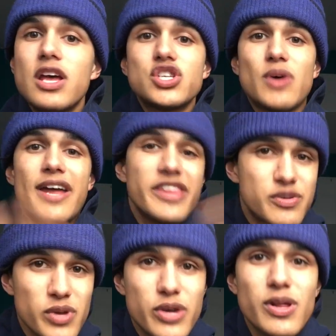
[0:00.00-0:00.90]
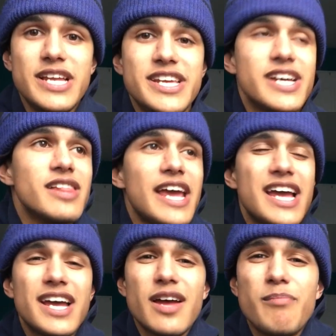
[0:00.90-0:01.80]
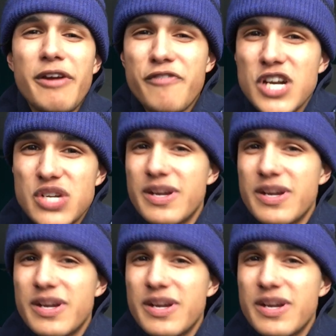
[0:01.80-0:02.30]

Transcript: So I had this really cool idea, like my first